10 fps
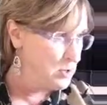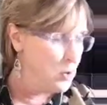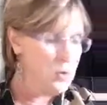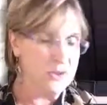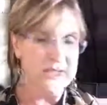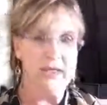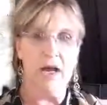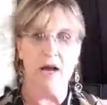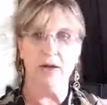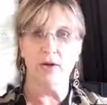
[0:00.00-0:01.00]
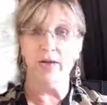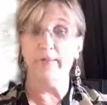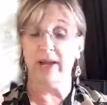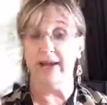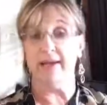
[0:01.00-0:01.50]
Goals in
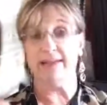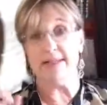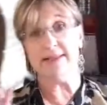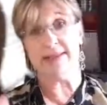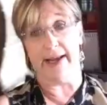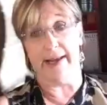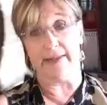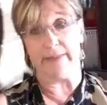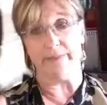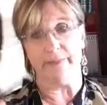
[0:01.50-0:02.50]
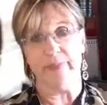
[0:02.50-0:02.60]
Concrete, Plans in Sand,